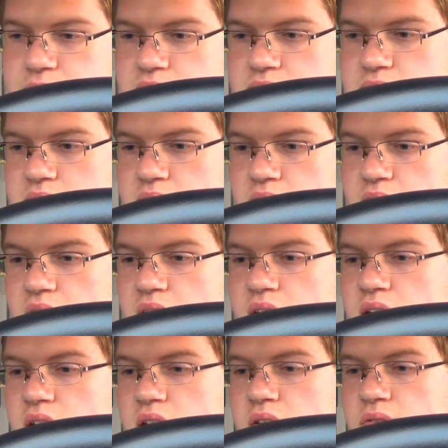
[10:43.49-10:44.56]
Let's see.
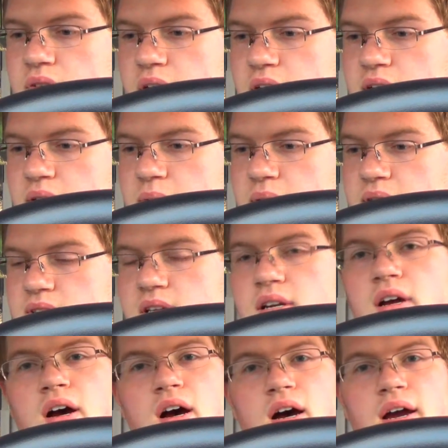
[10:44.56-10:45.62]
The fan only works
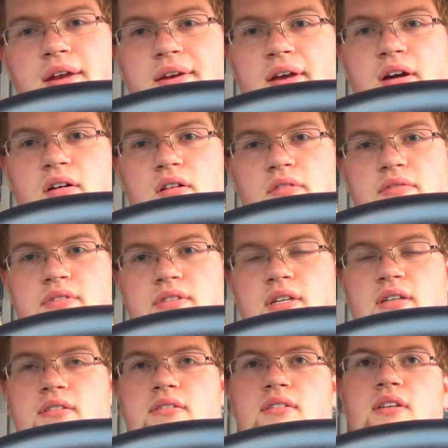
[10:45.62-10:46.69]
on high now all of a
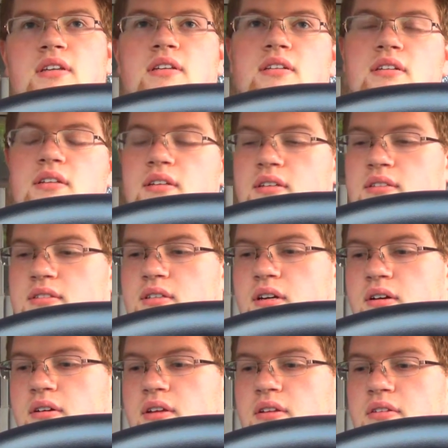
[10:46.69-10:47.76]
sudden.
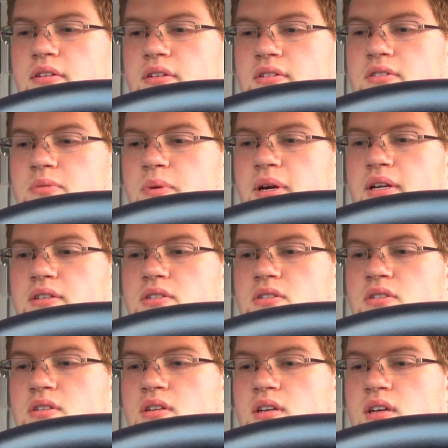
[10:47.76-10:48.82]
So either the
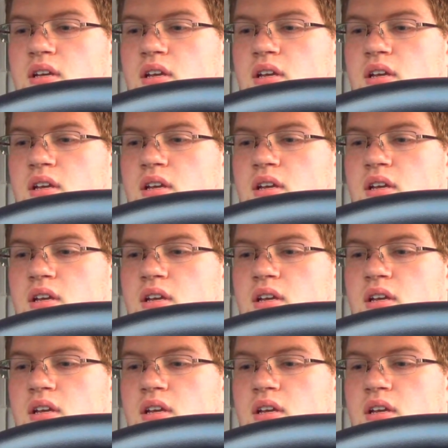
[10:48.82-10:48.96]
switch